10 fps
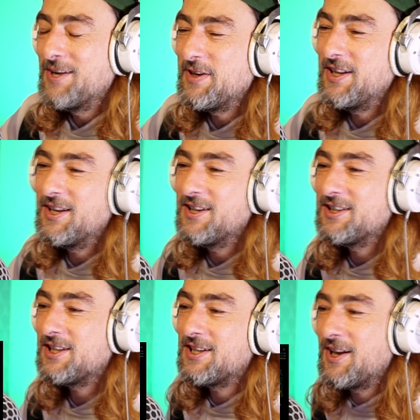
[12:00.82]

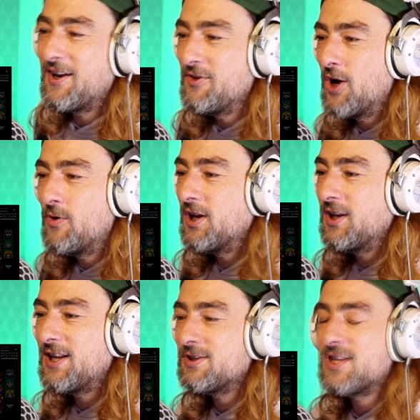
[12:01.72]

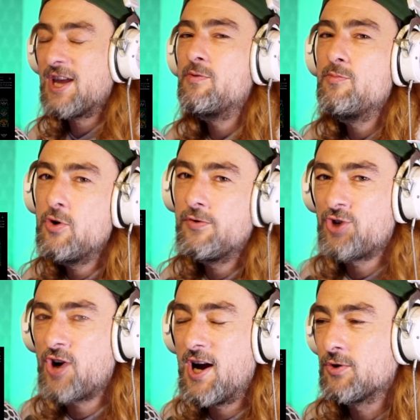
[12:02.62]
They'll
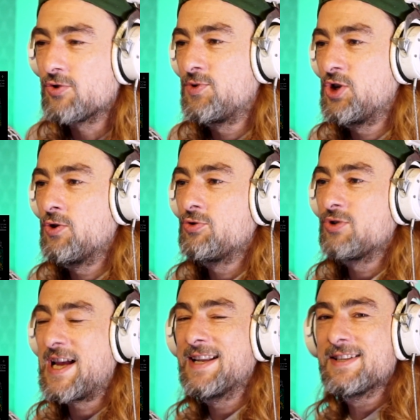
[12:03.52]
remove triangles from
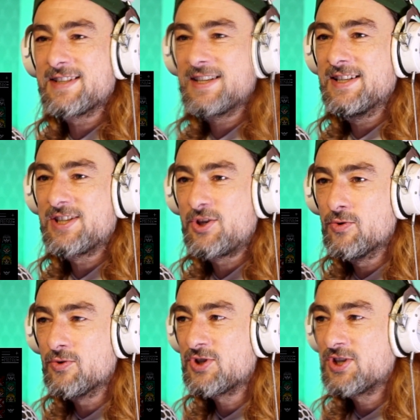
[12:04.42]
children's hands in
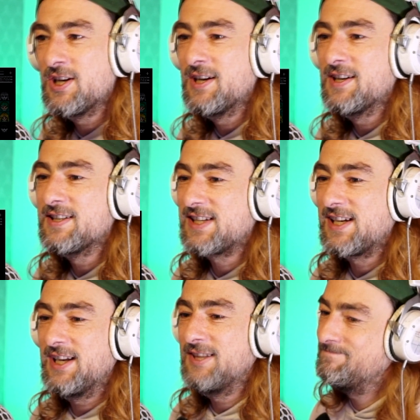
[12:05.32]
schools and
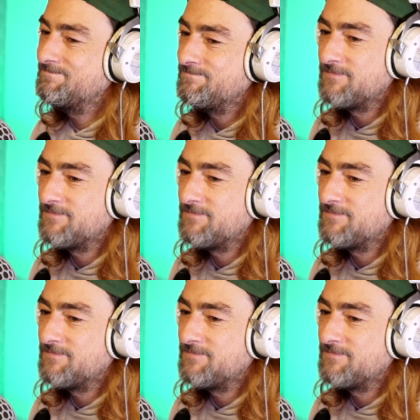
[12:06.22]
say,